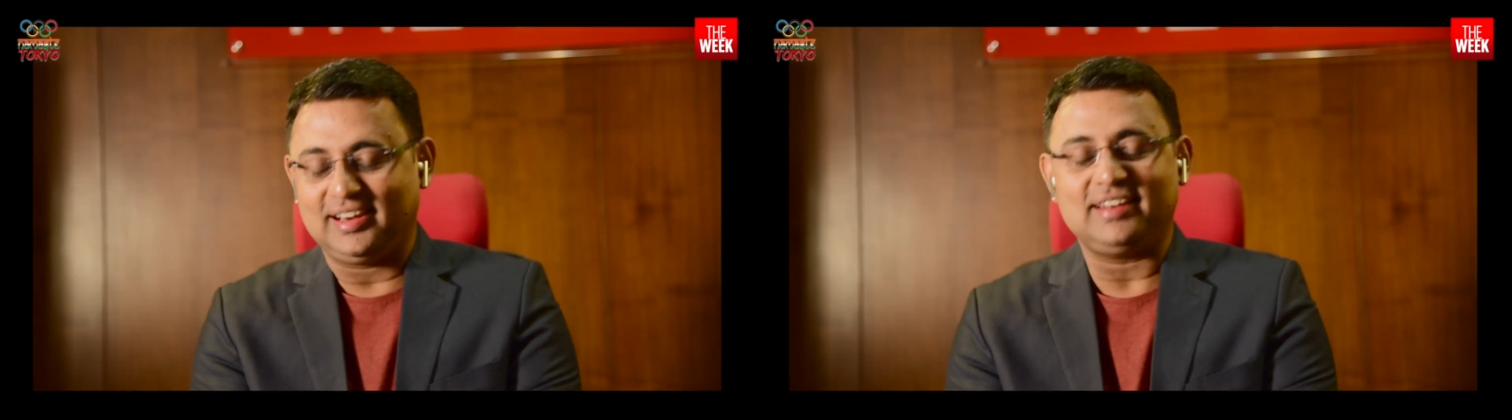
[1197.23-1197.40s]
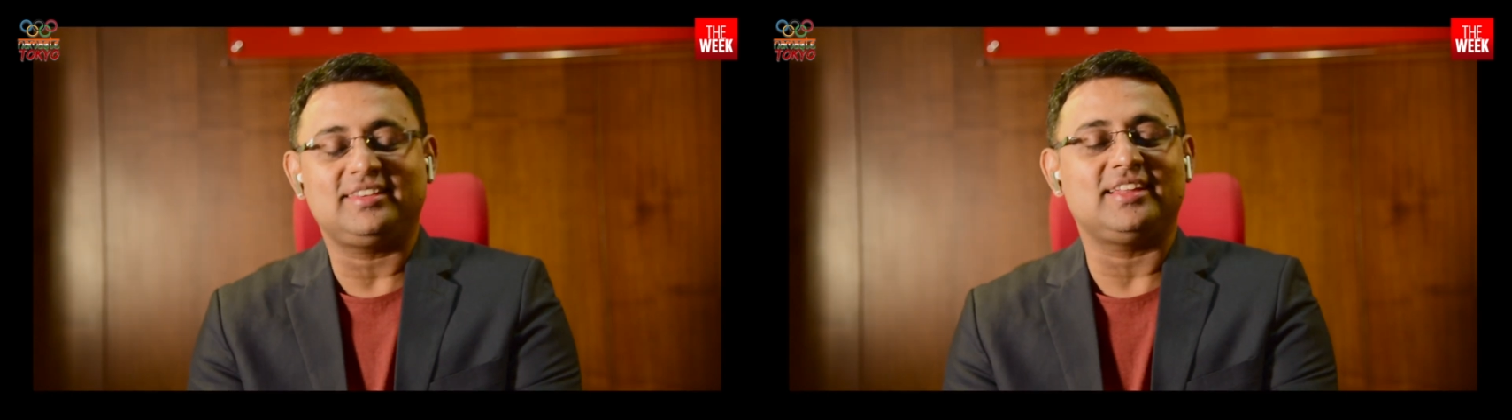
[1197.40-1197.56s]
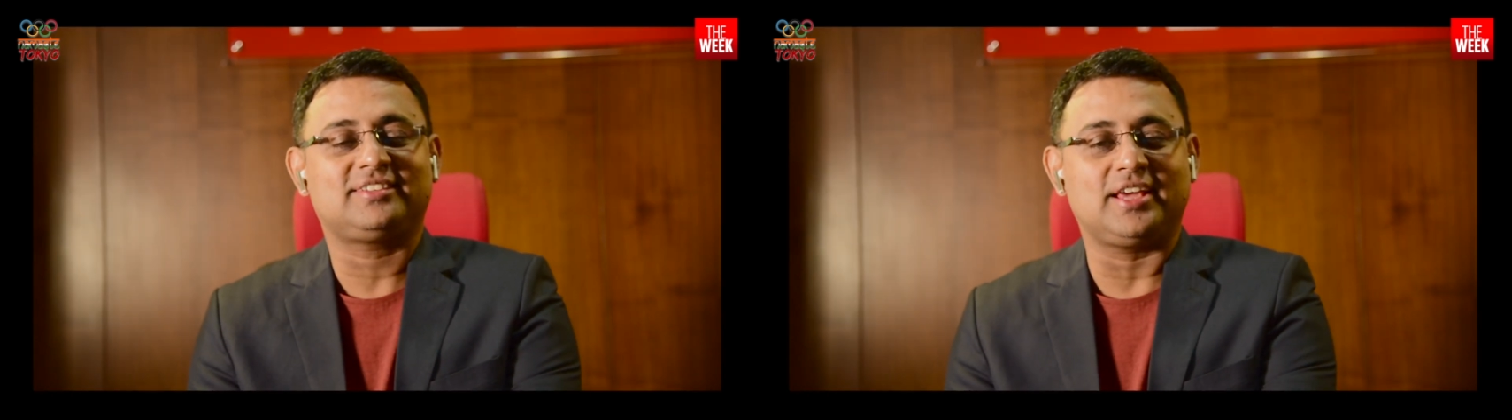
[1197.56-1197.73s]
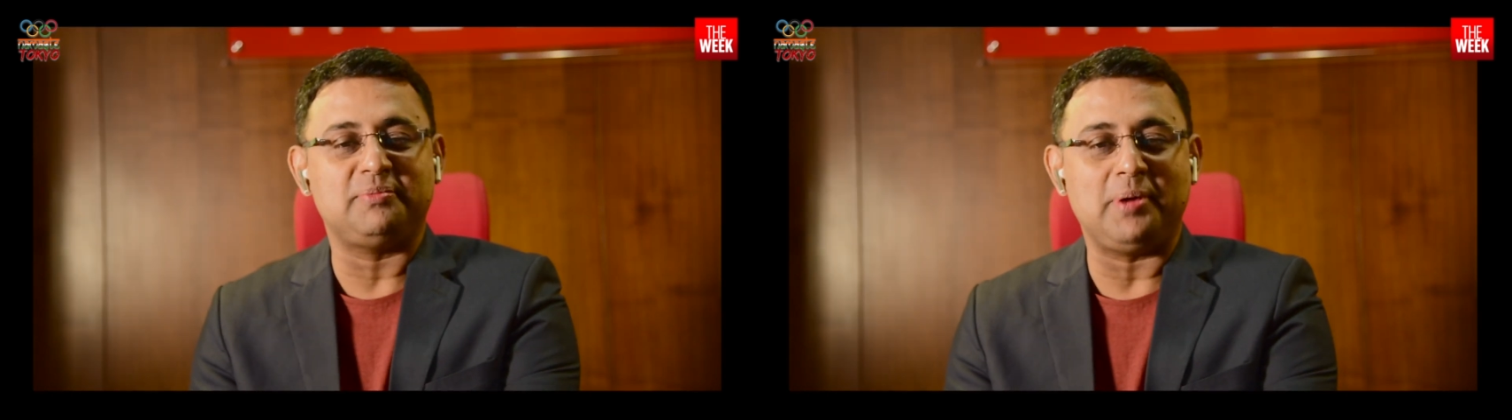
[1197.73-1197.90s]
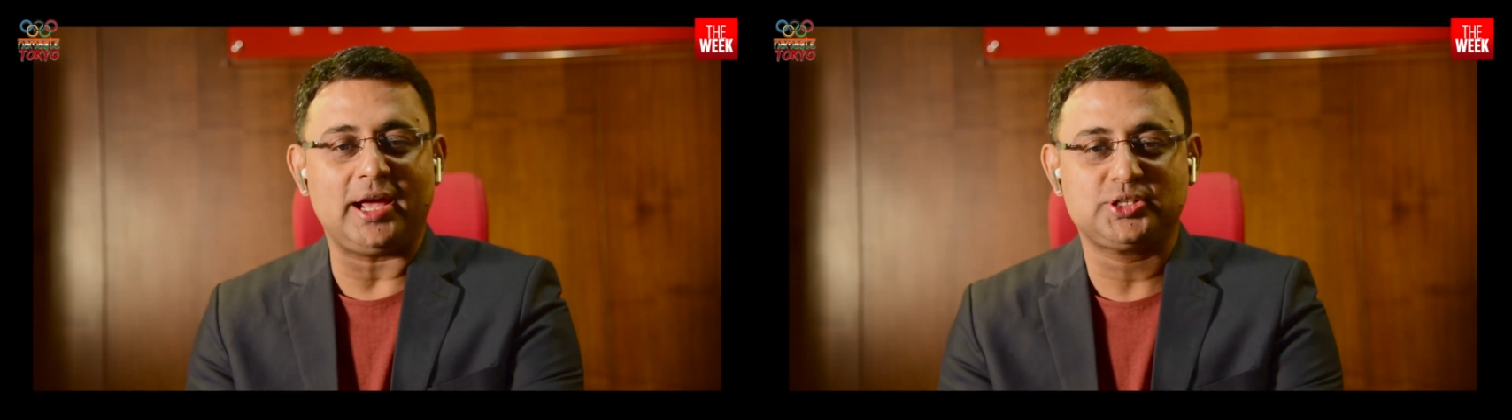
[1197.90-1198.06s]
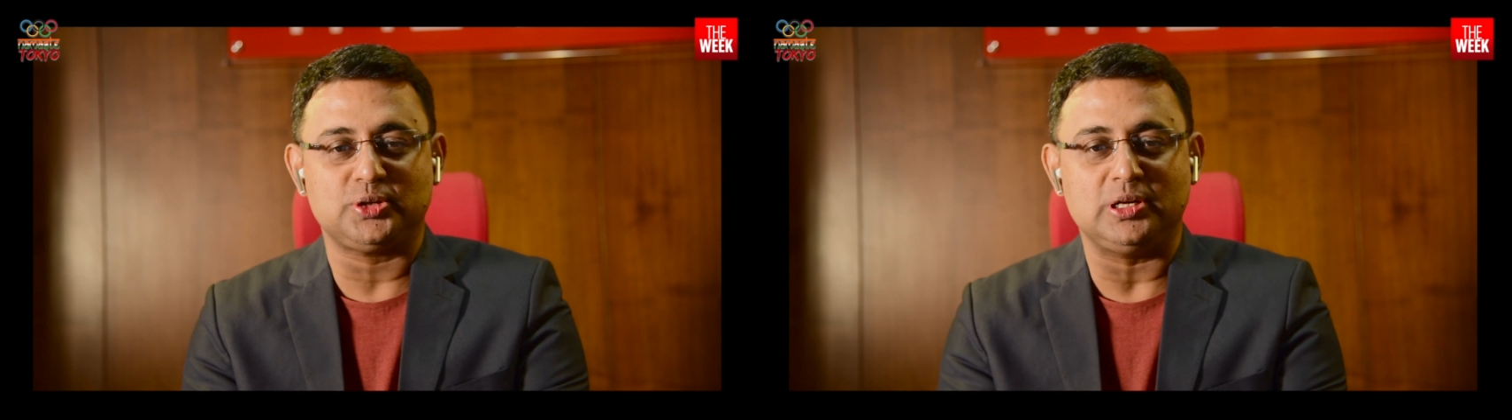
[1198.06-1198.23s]
let's get
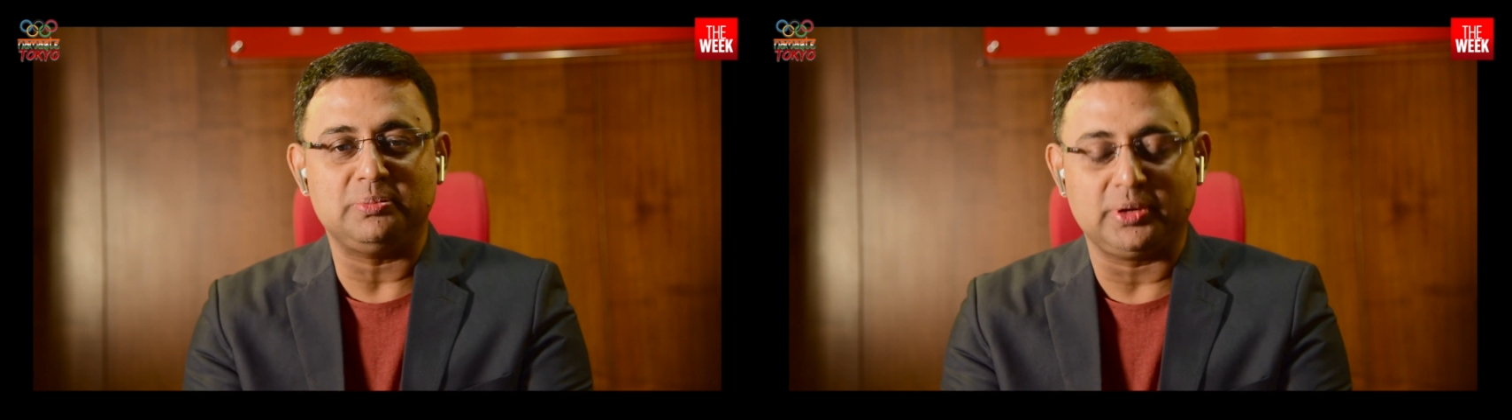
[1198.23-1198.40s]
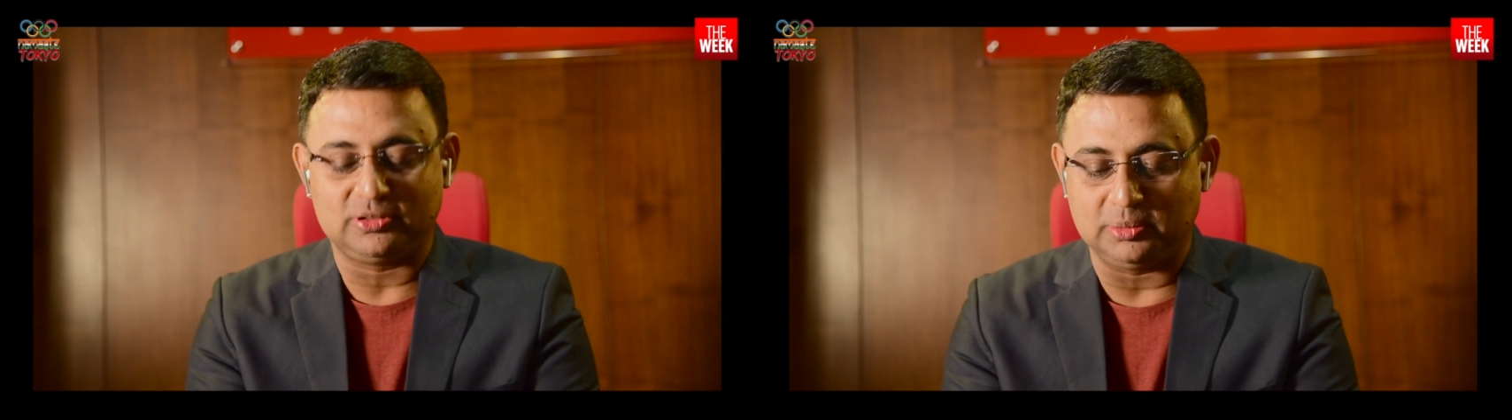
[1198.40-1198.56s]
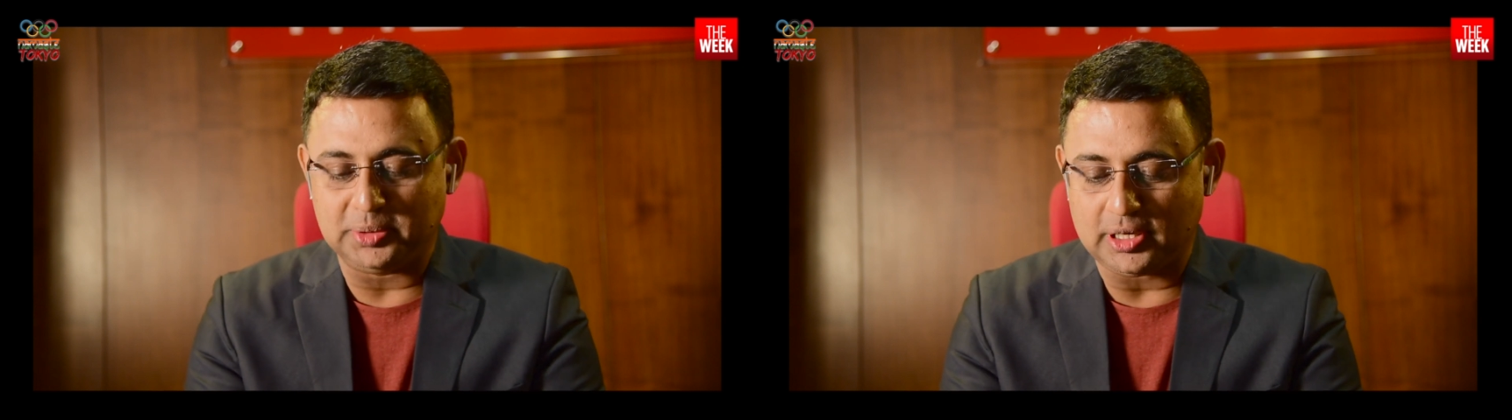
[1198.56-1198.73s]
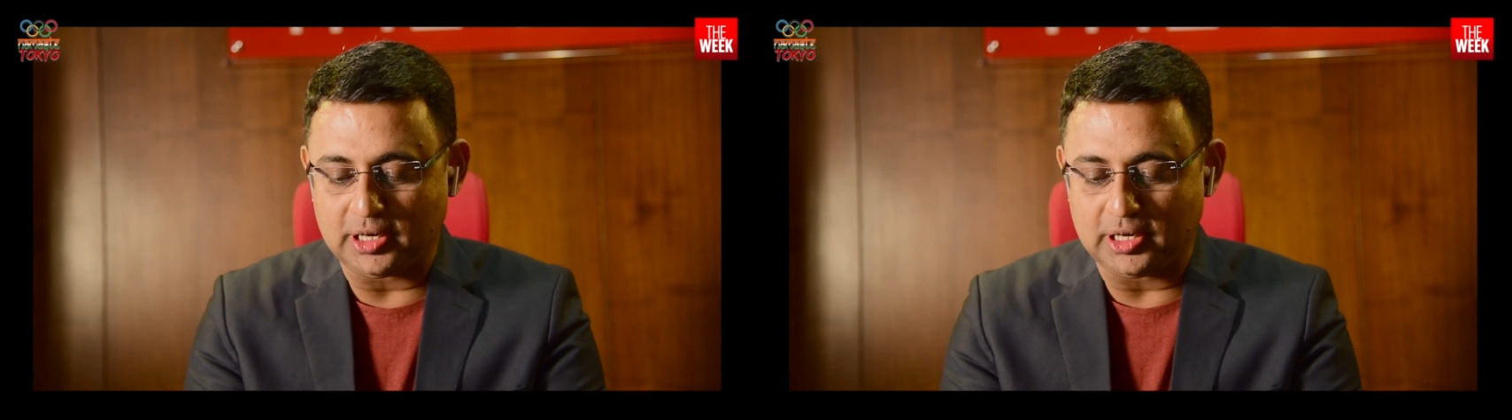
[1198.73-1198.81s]
back to Olympics a bit.